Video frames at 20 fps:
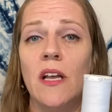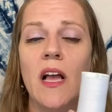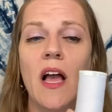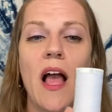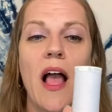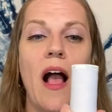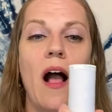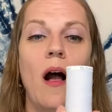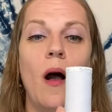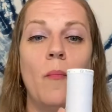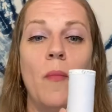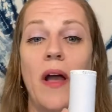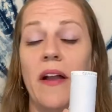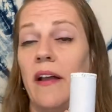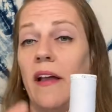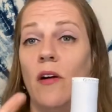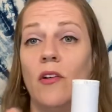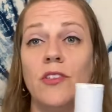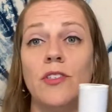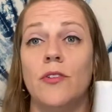And
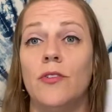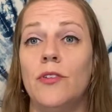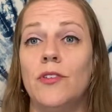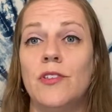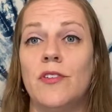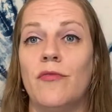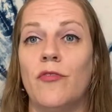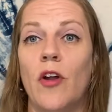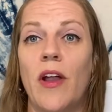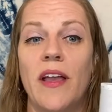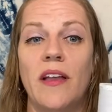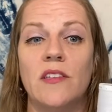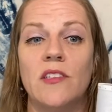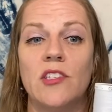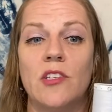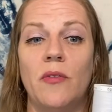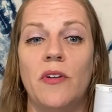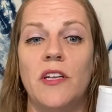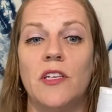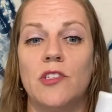I also use it for hand
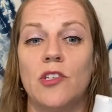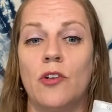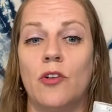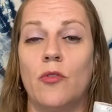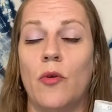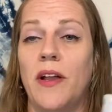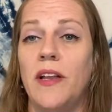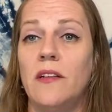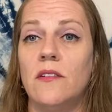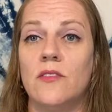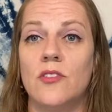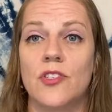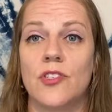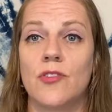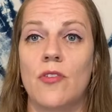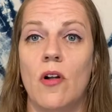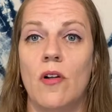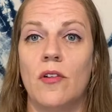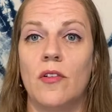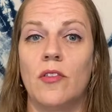sewing. It's a great
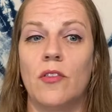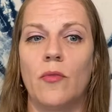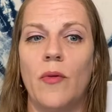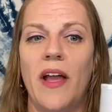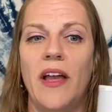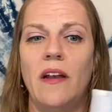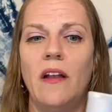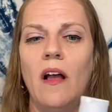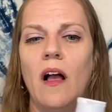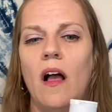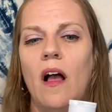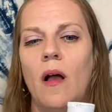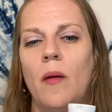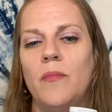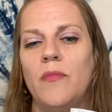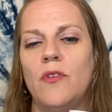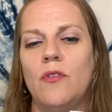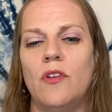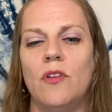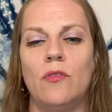strong thread.
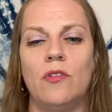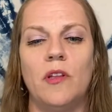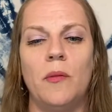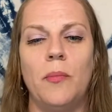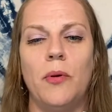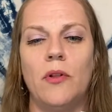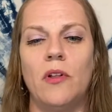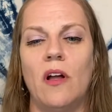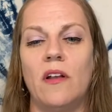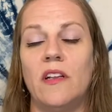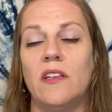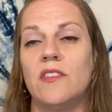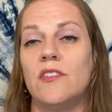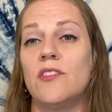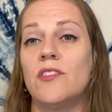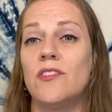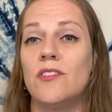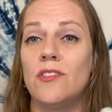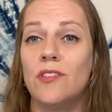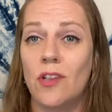You can only pull on it
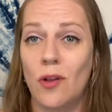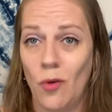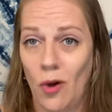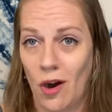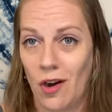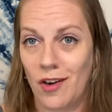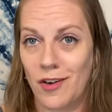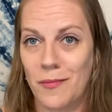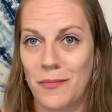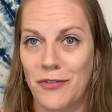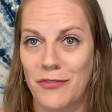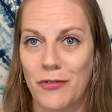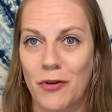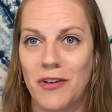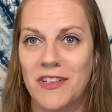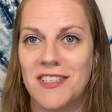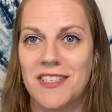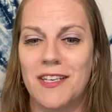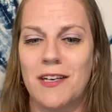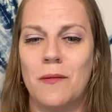so hard before
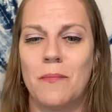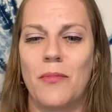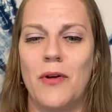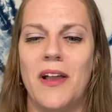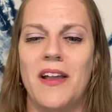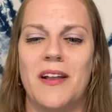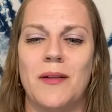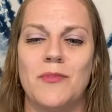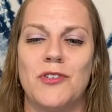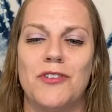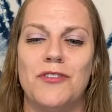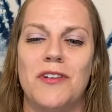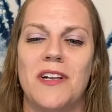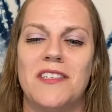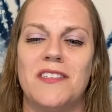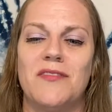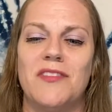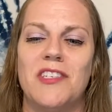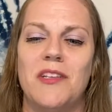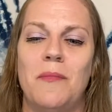it's going to break. I'm sure you guys
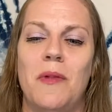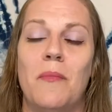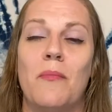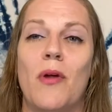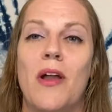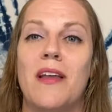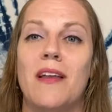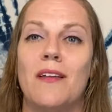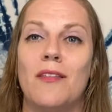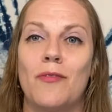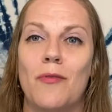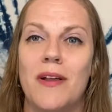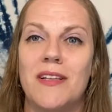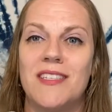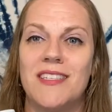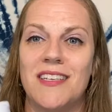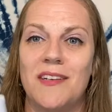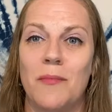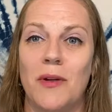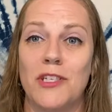have seen me breaking
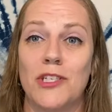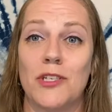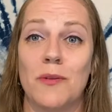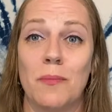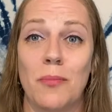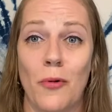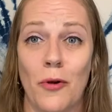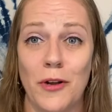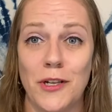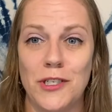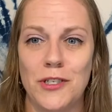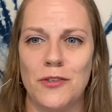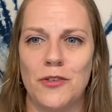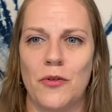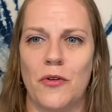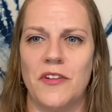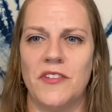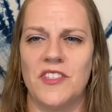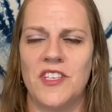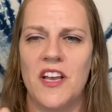threads in my shibori
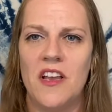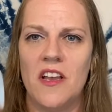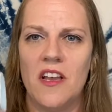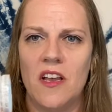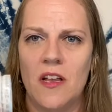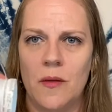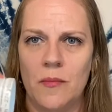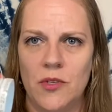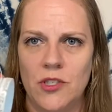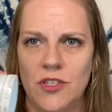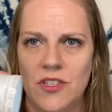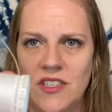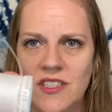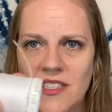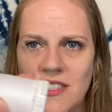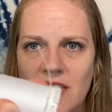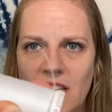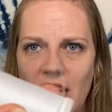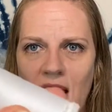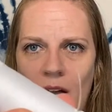tutorials, but you can
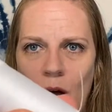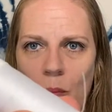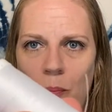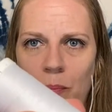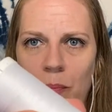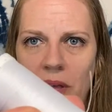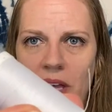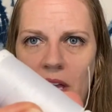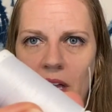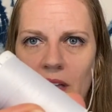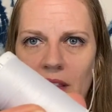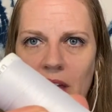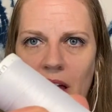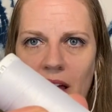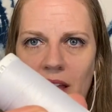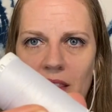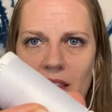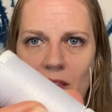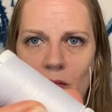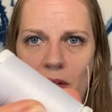see how big
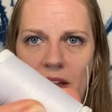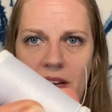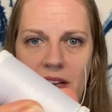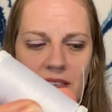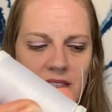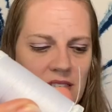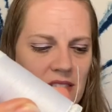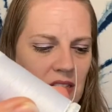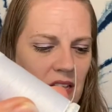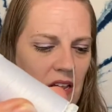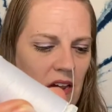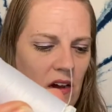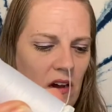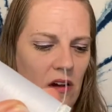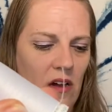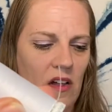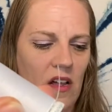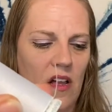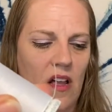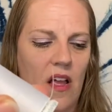that thread is
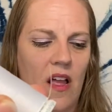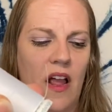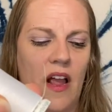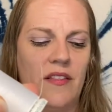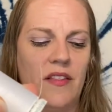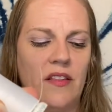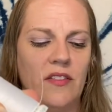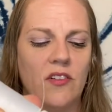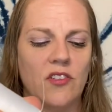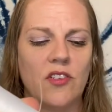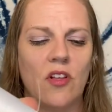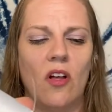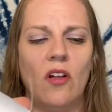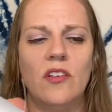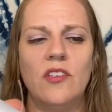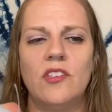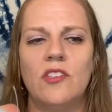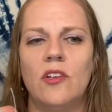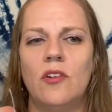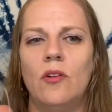there. And then there's
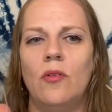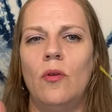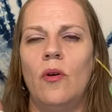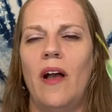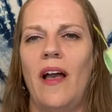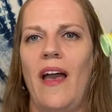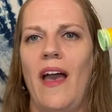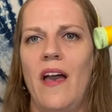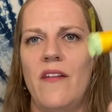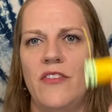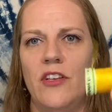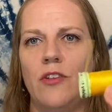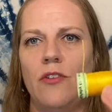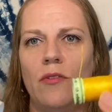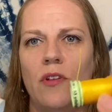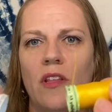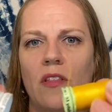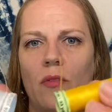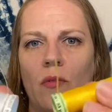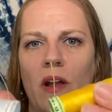also heavy
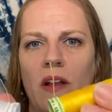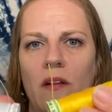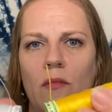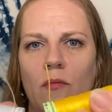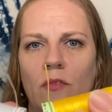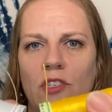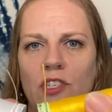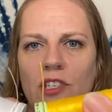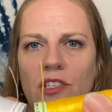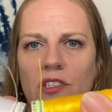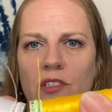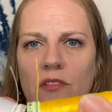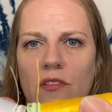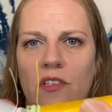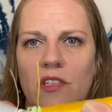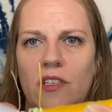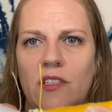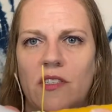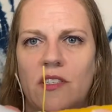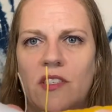duty thread, which is
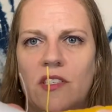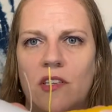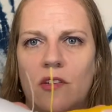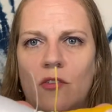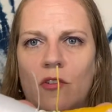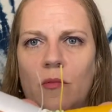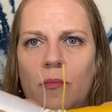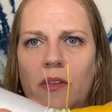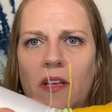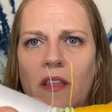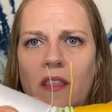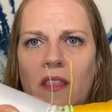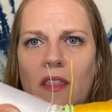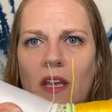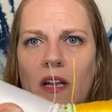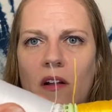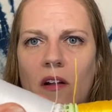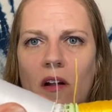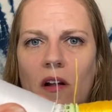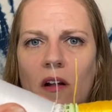considerably
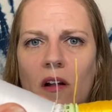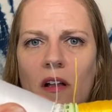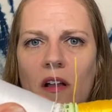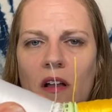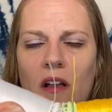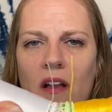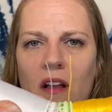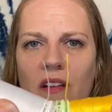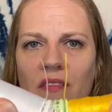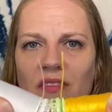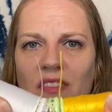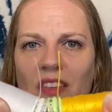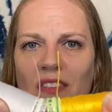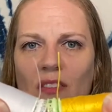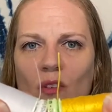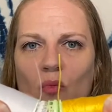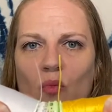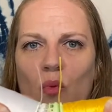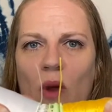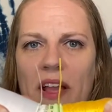thicker than
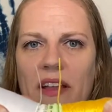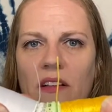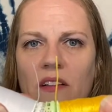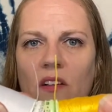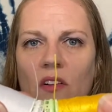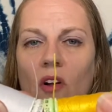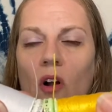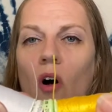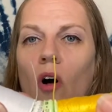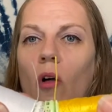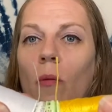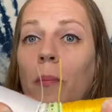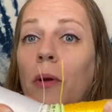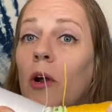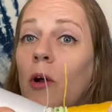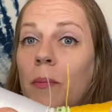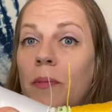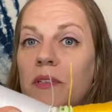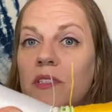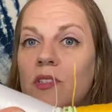the regular
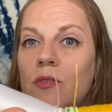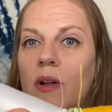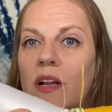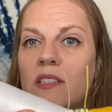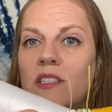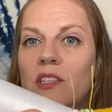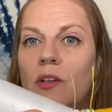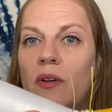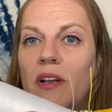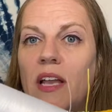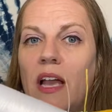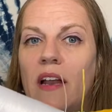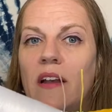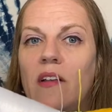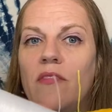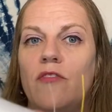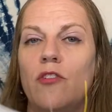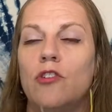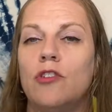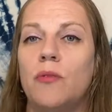all-purpose thread. So again,
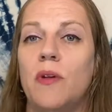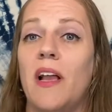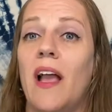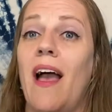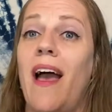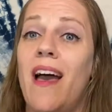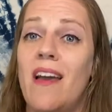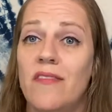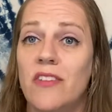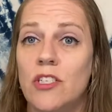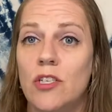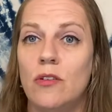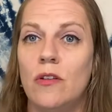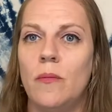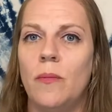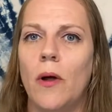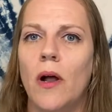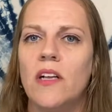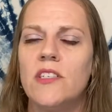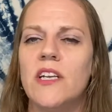if you're doing a heavy duty
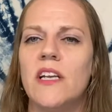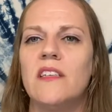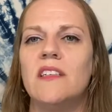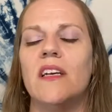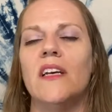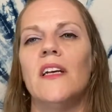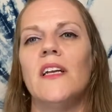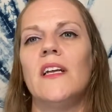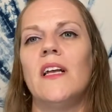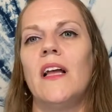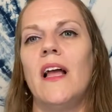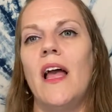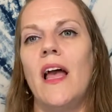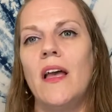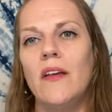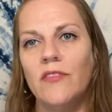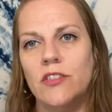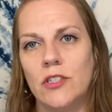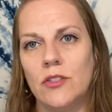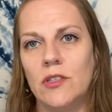project,
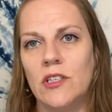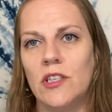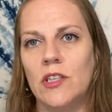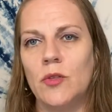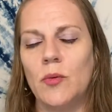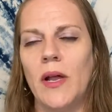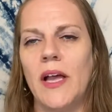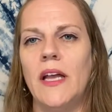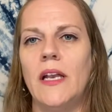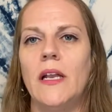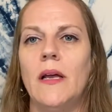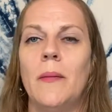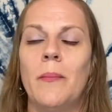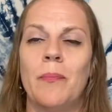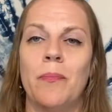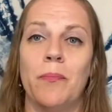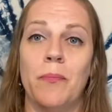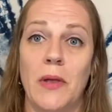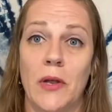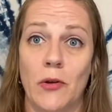heavy duty thread,
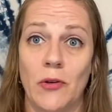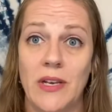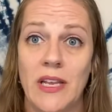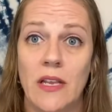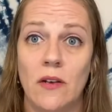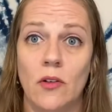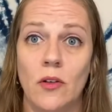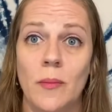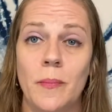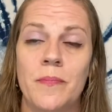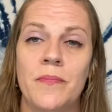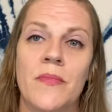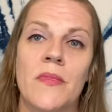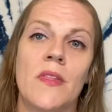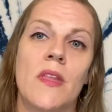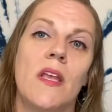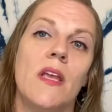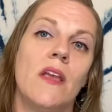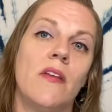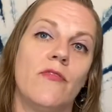bigger needle.
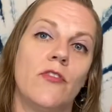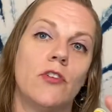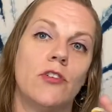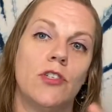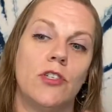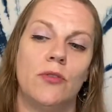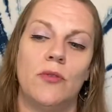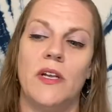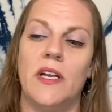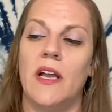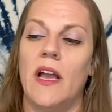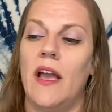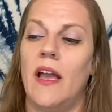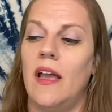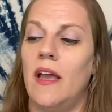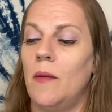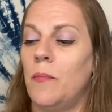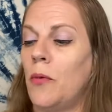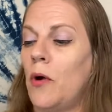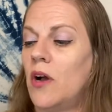If you're doing
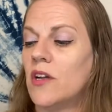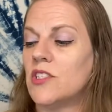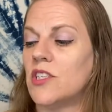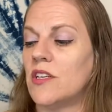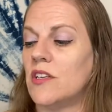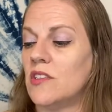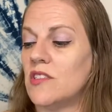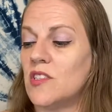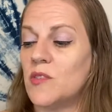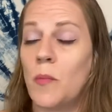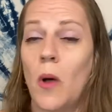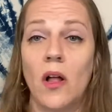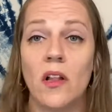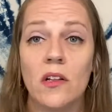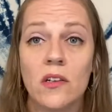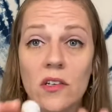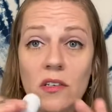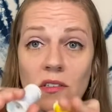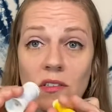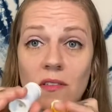a project, a
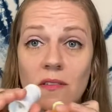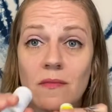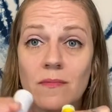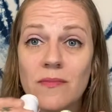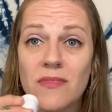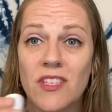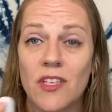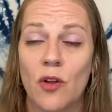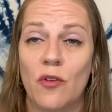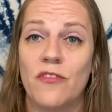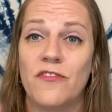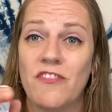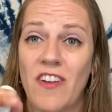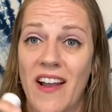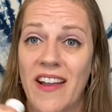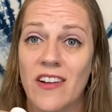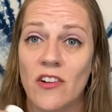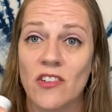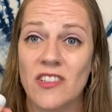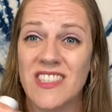smaller, you know,
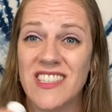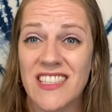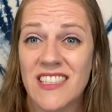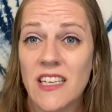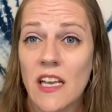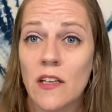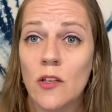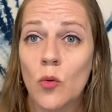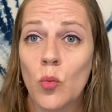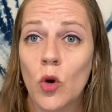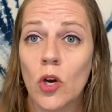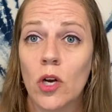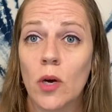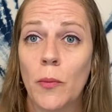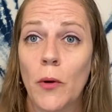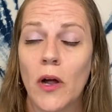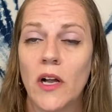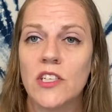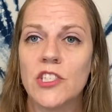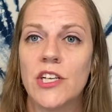finer detail work
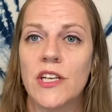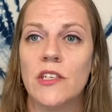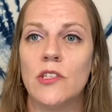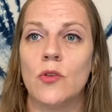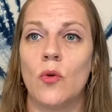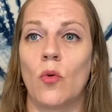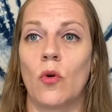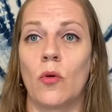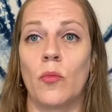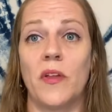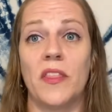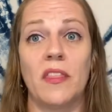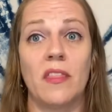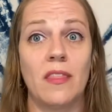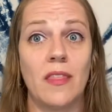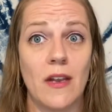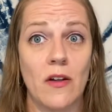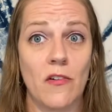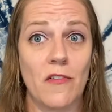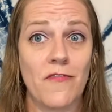project or with
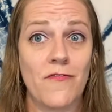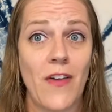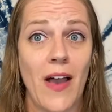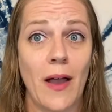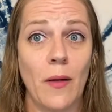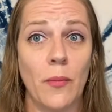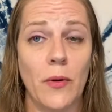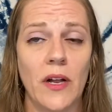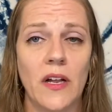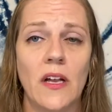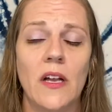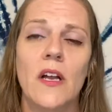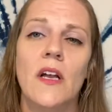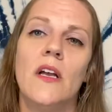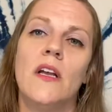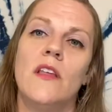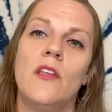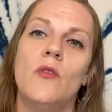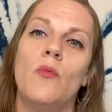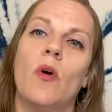thinner fabric,
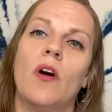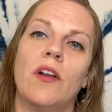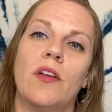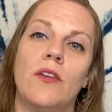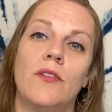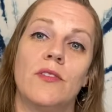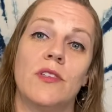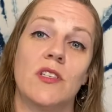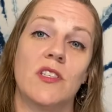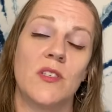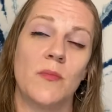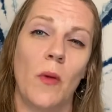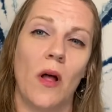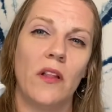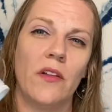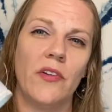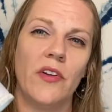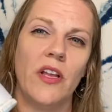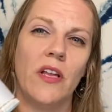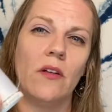you want to use a
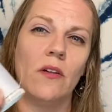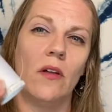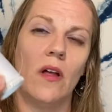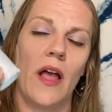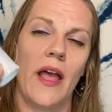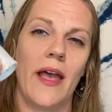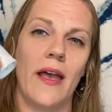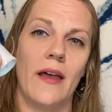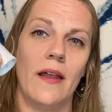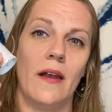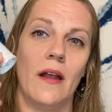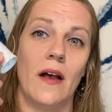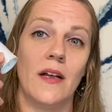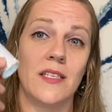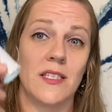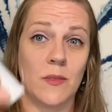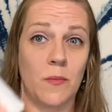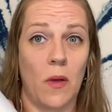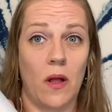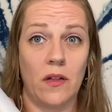smaller needle and a
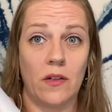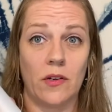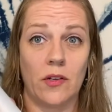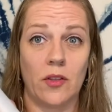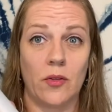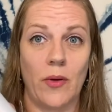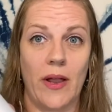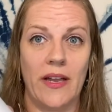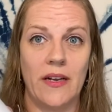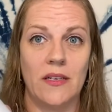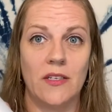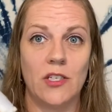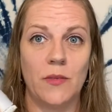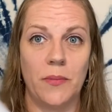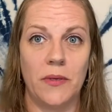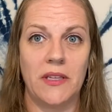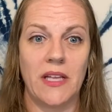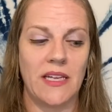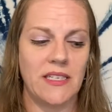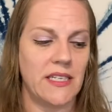smaller thread to
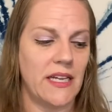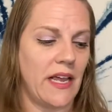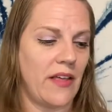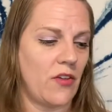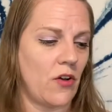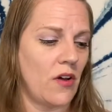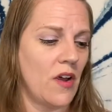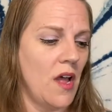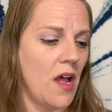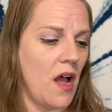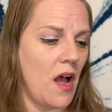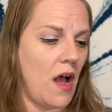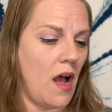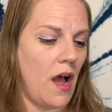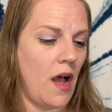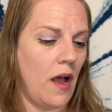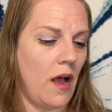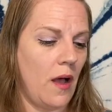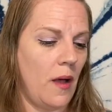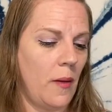put that together.
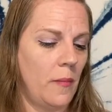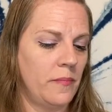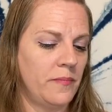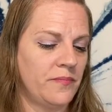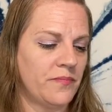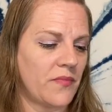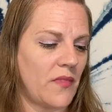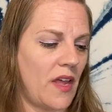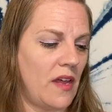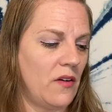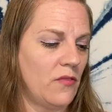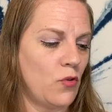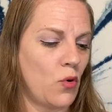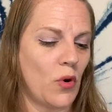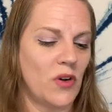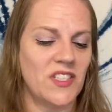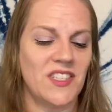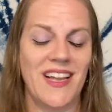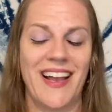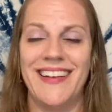And of
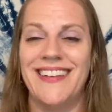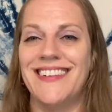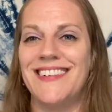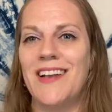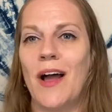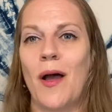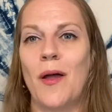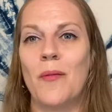course, I did not